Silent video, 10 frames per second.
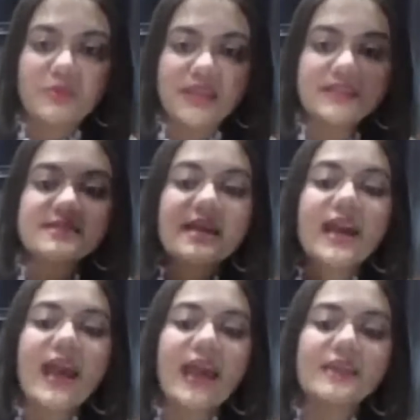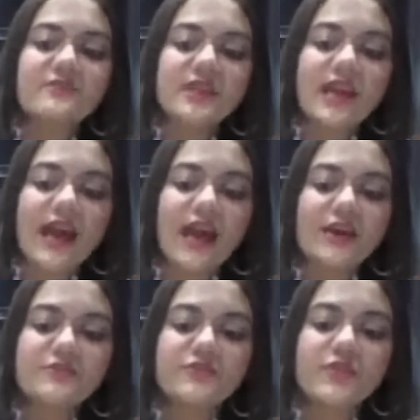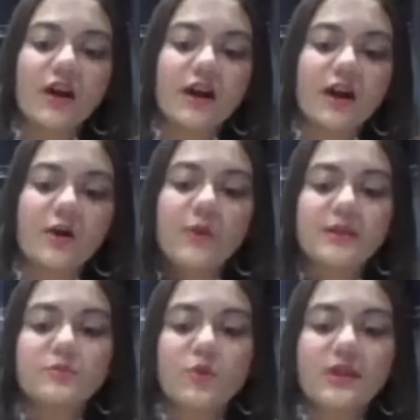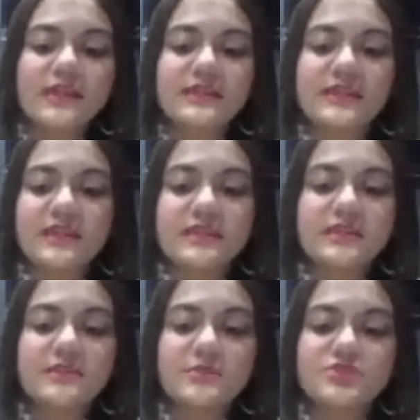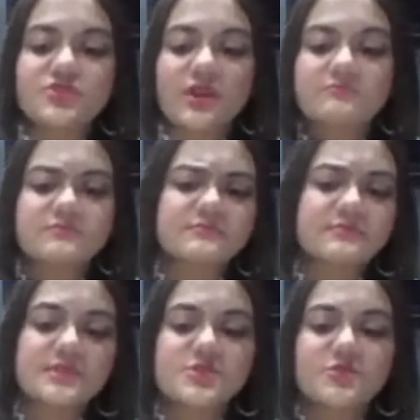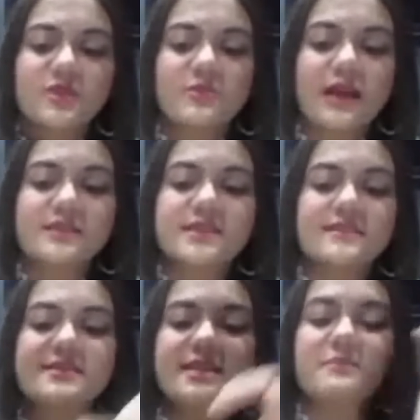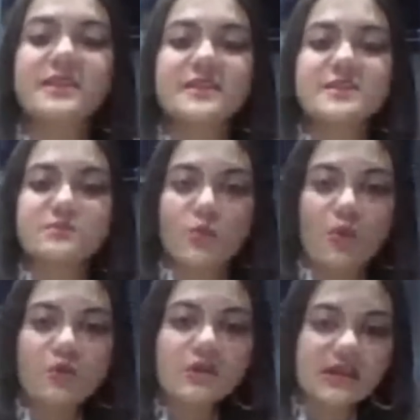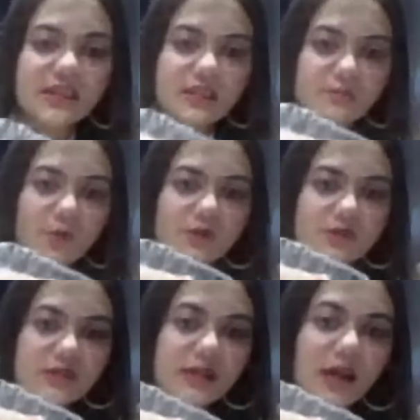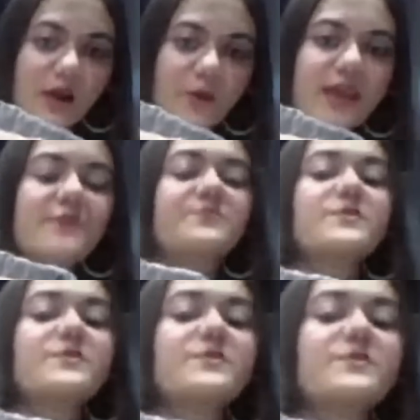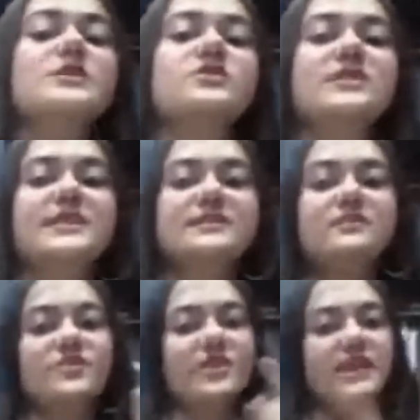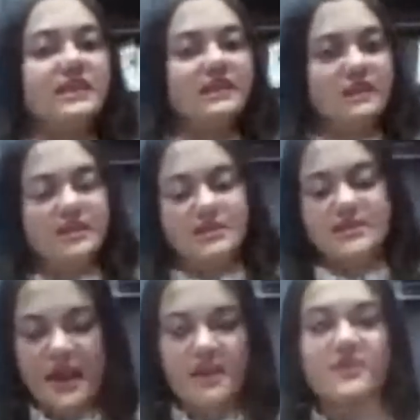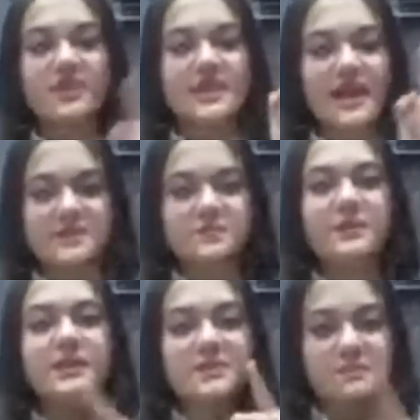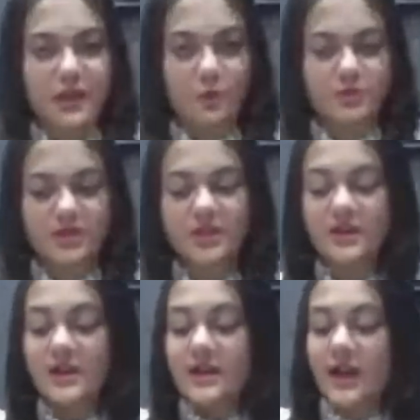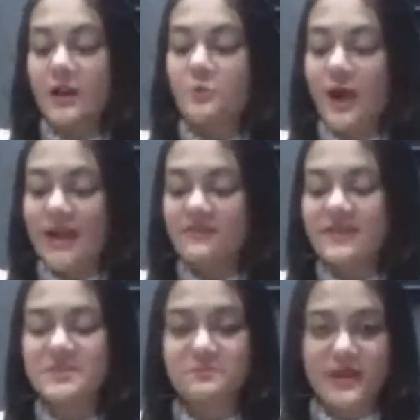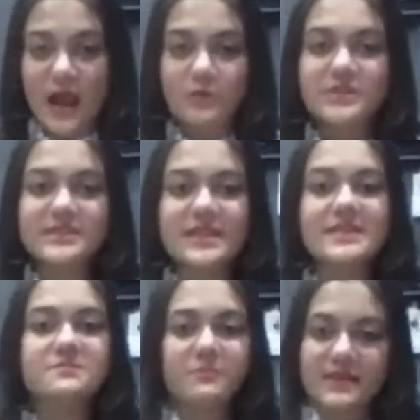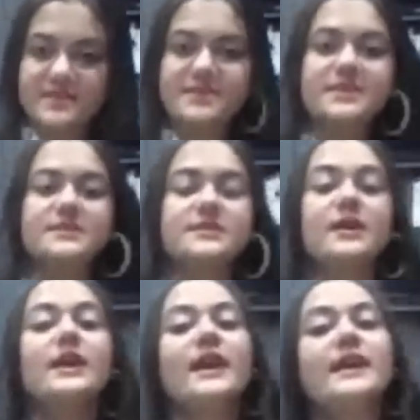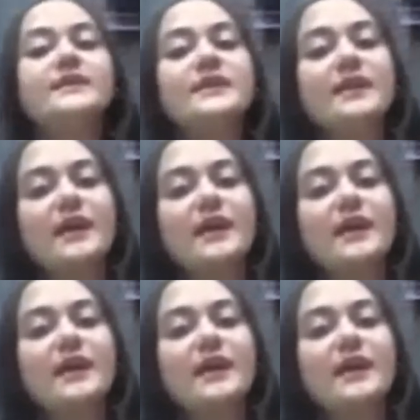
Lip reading: beans, and we have one more ingredient which I'm assuming you guys can't see, but it is moong, green moong. Okay, so these are the 3 ingredients that we have. It has been sprouted, and while we sprout these pulses, it